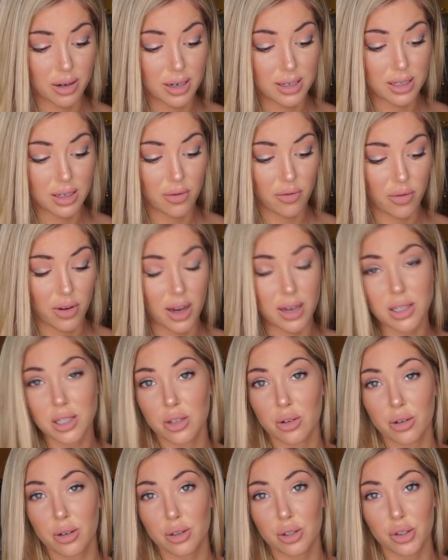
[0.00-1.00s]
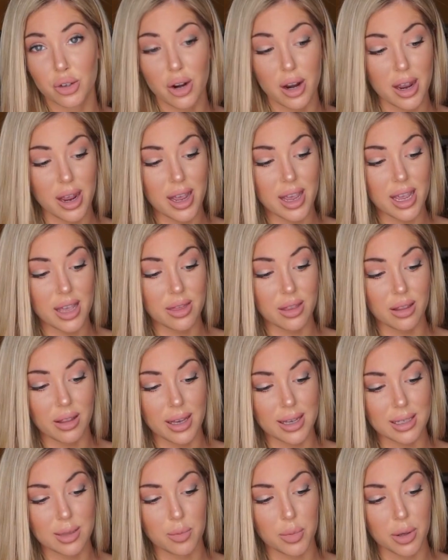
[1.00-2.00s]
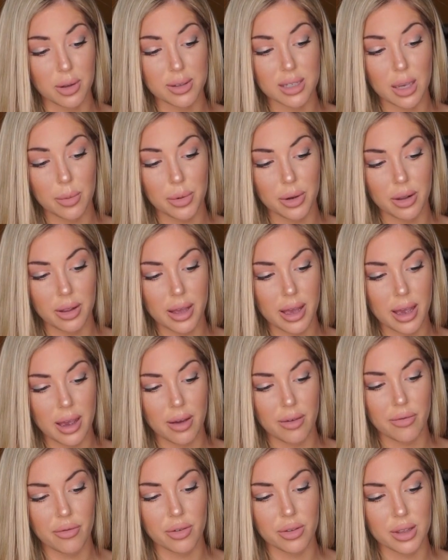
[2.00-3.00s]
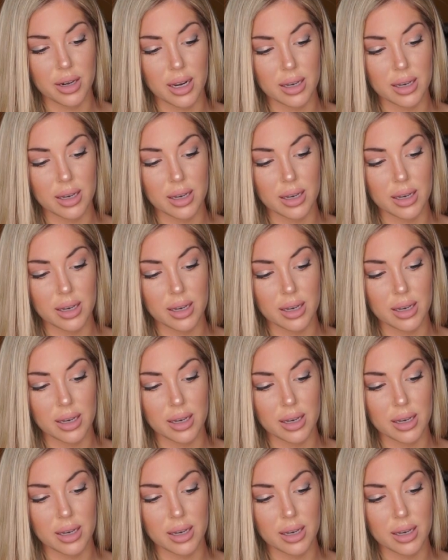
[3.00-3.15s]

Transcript: because the faster it'll dry and the less buildup it'll have for the